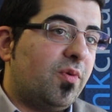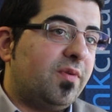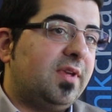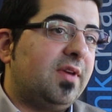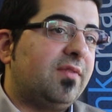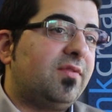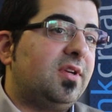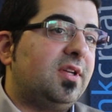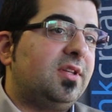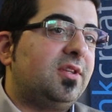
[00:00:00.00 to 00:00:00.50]
or
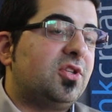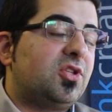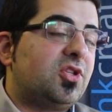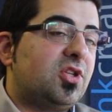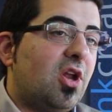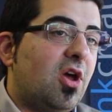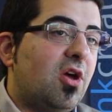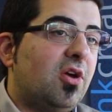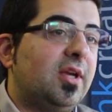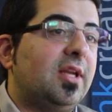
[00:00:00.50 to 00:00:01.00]
given it the
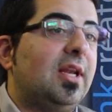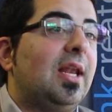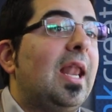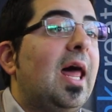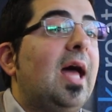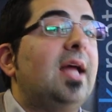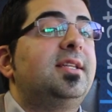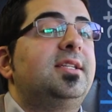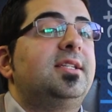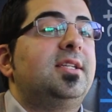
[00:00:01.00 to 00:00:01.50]
slogan,
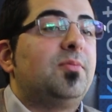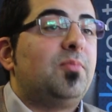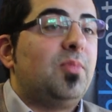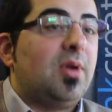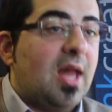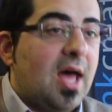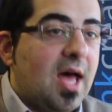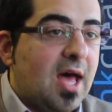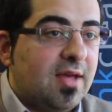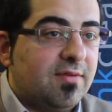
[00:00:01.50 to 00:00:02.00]
lighting up
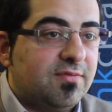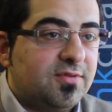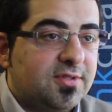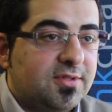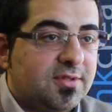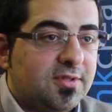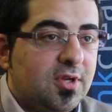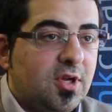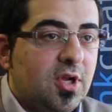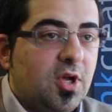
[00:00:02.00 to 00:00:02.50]

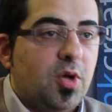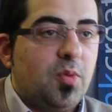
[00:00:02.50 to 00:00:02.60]
lives.